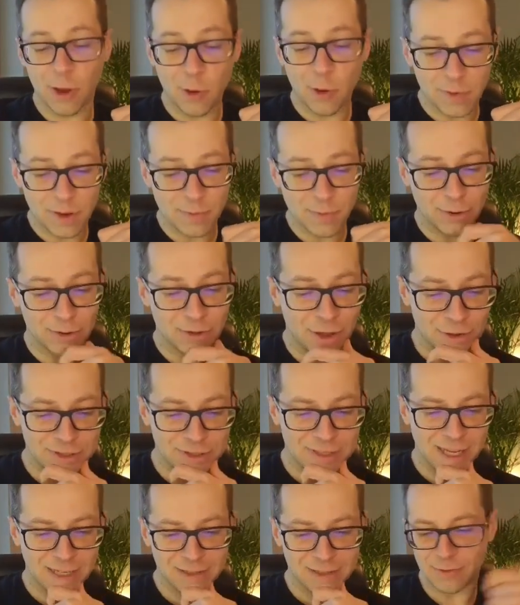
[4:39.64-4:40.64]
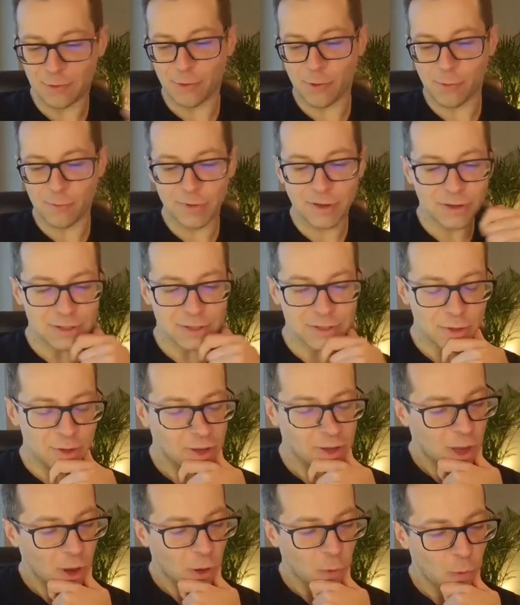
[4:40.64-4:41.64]
few people knows that, because
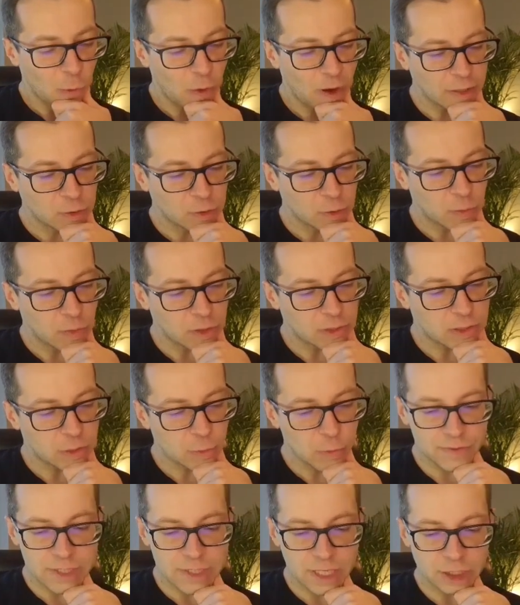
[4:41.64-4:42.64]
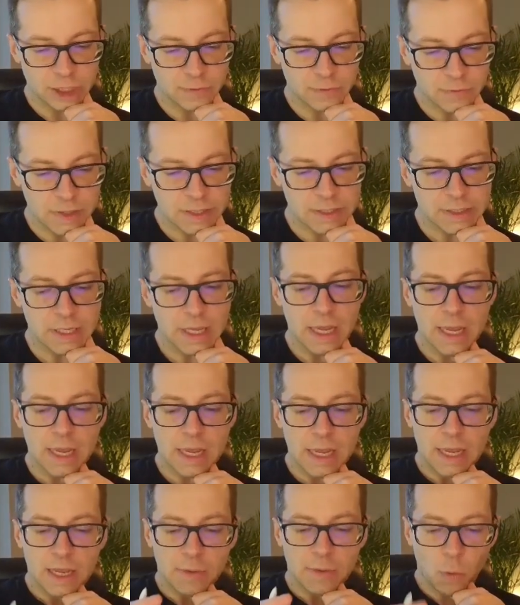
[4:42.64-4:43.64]
why to bother with such things?
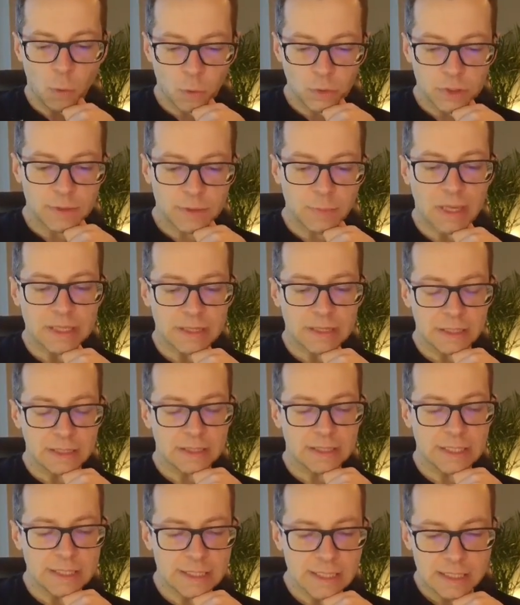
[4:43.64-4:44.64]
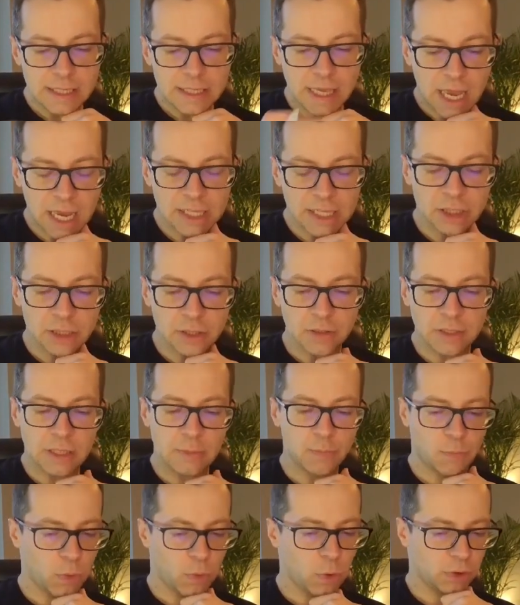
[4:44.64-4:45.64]
But this is actually
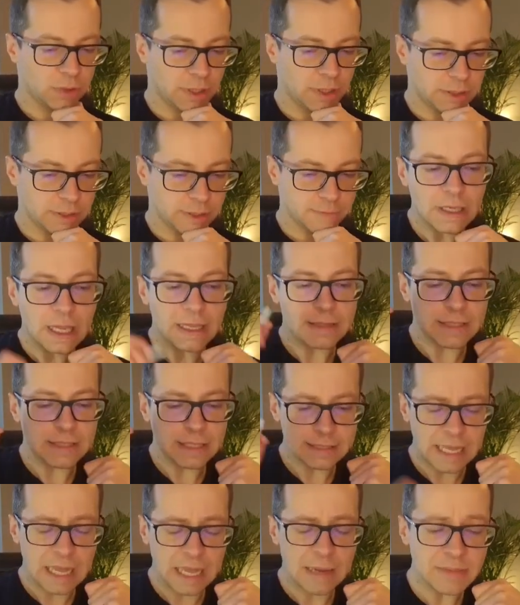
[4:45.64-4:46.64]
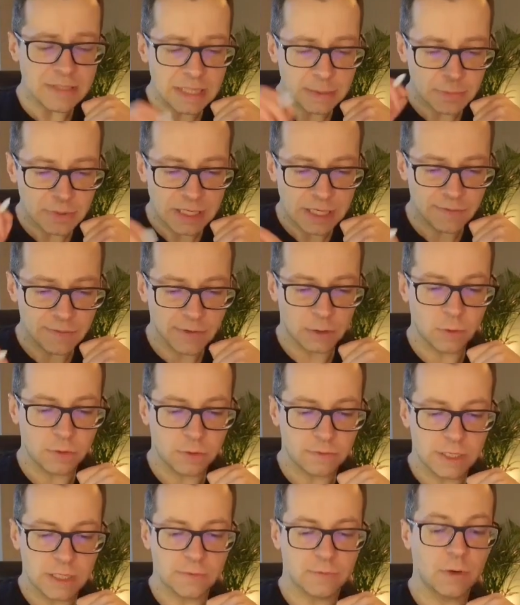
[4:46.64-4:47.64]
important. The timestamp given
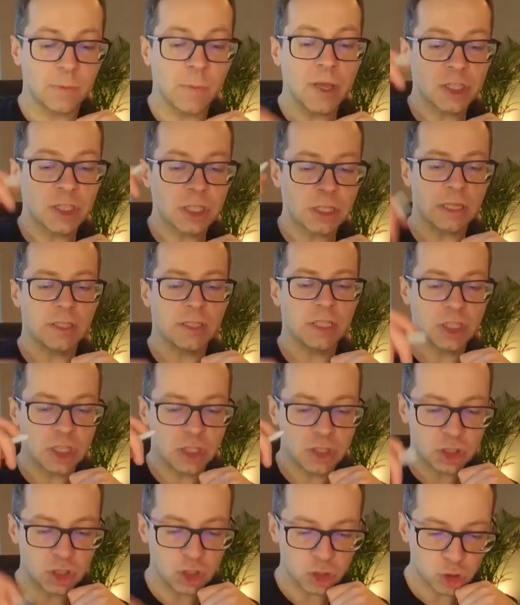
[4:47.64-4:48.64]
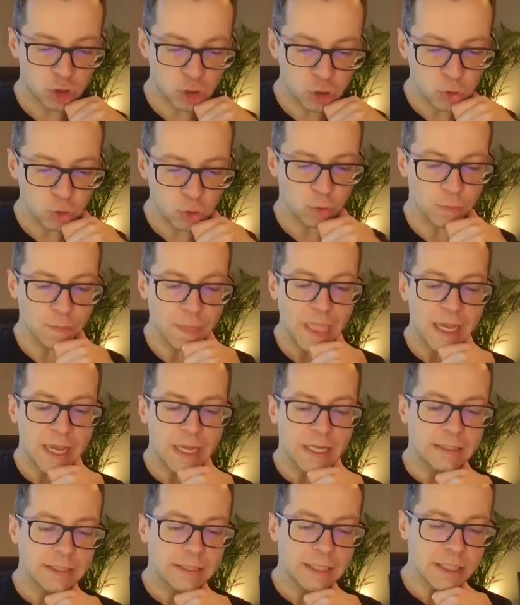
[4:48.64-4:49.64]
with the information that this is Zulu,
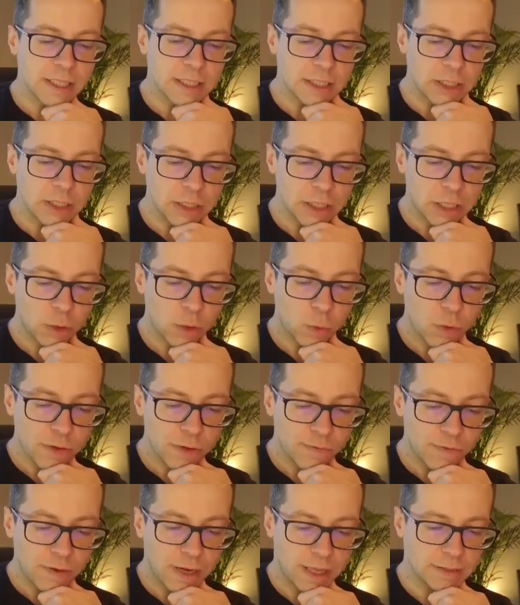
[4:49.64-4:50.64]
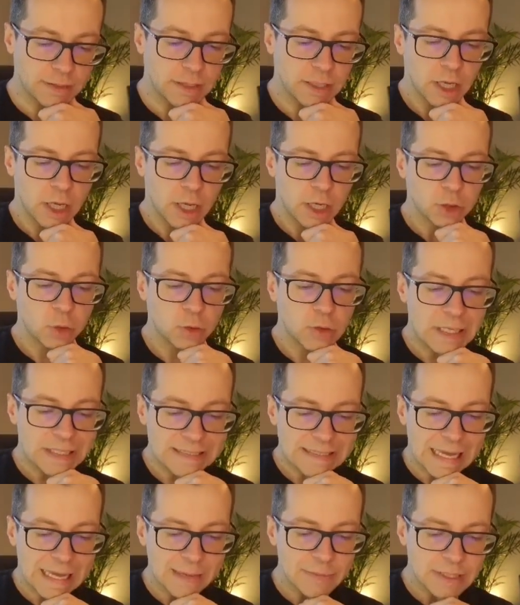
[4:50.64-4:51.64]
this is equivalent to the
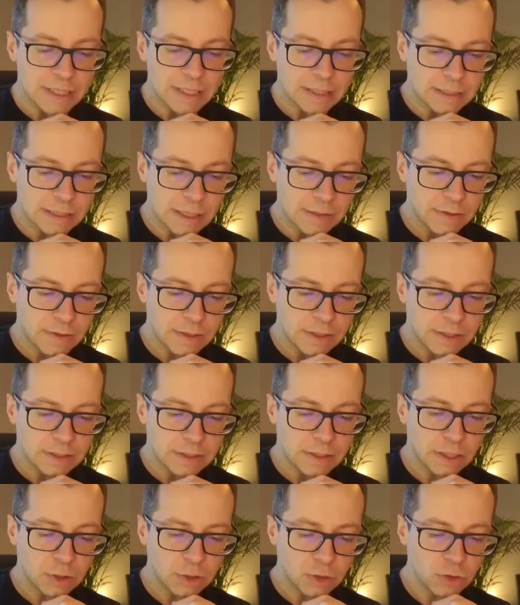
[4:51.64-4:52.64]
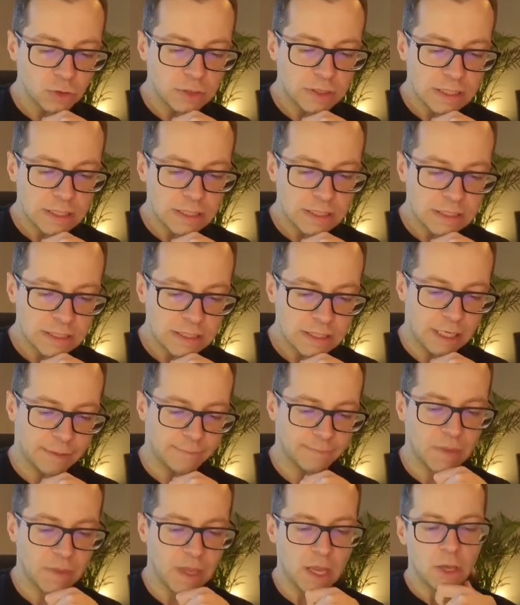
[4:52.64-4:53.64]
timestamp given in the
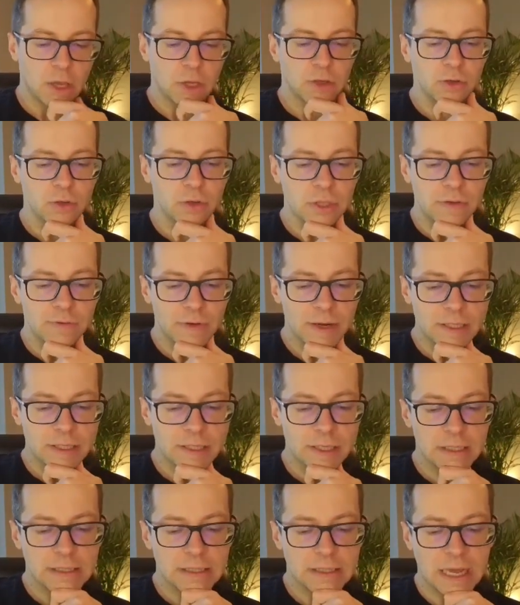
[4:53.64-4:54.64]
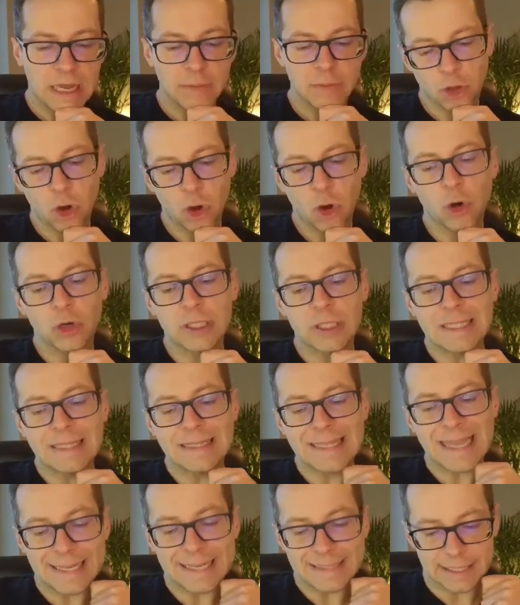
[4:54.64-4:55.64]
UTC, Universal Time
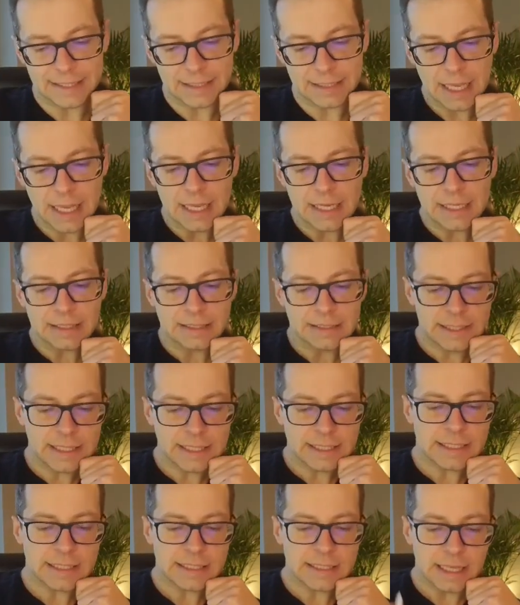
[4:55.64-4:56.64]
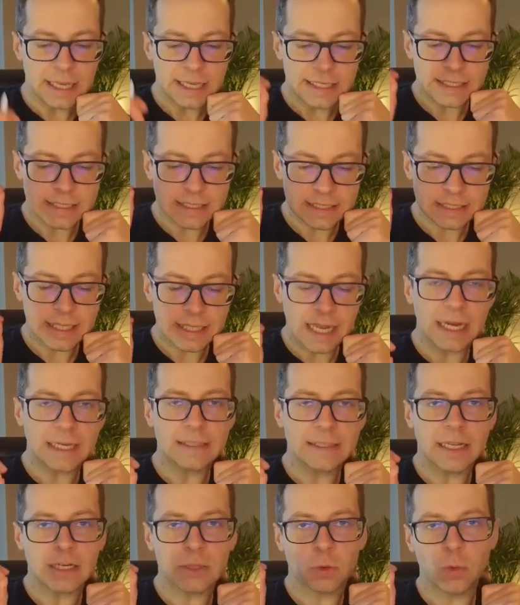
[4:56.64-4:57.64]
Coordinated. This is a
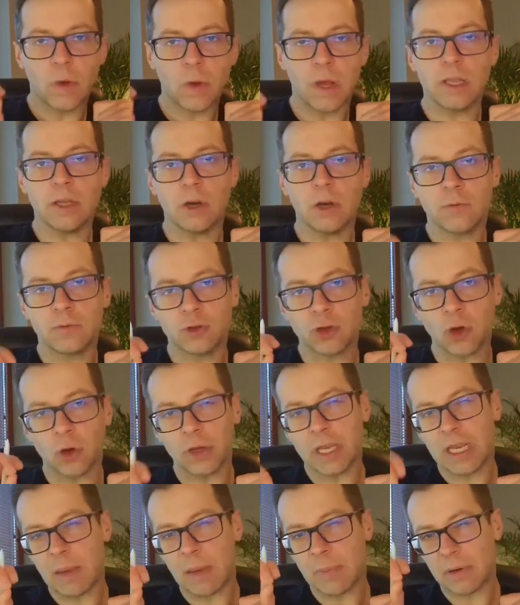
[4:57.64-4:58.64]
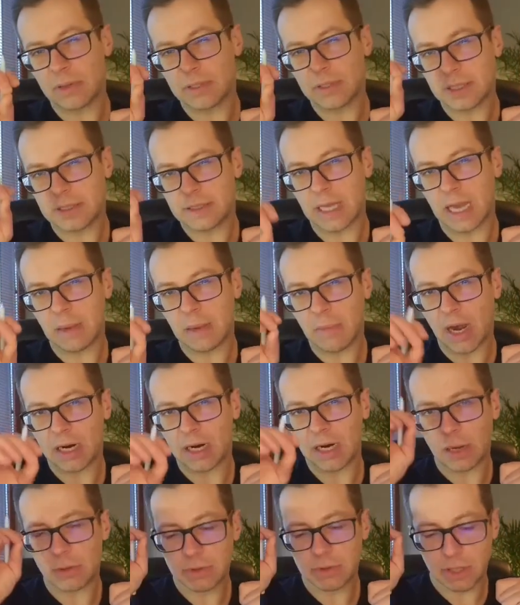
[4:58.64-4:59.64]
standard way of talking about the time
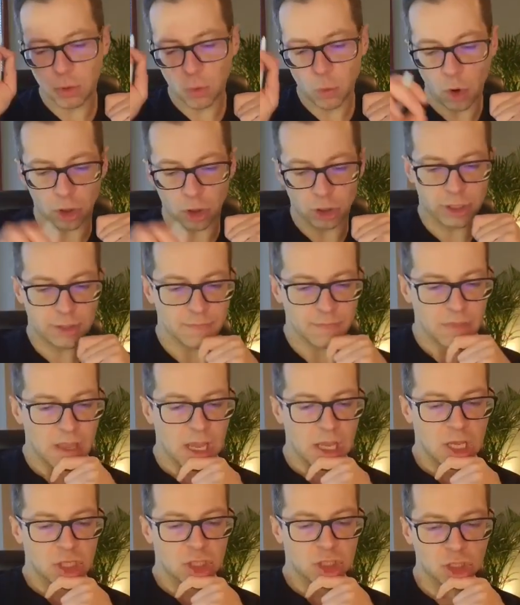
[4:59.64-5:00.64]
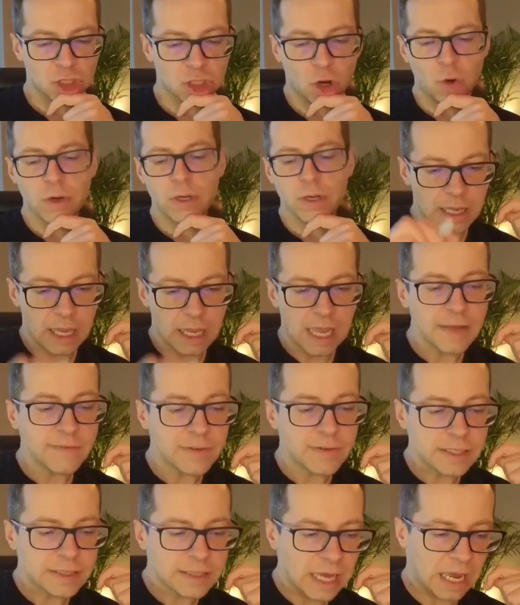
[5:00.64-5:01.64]
around the world. So
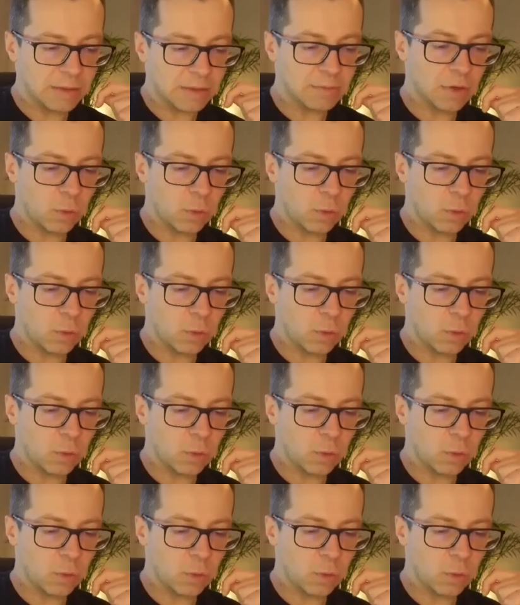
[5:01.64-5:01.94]
every time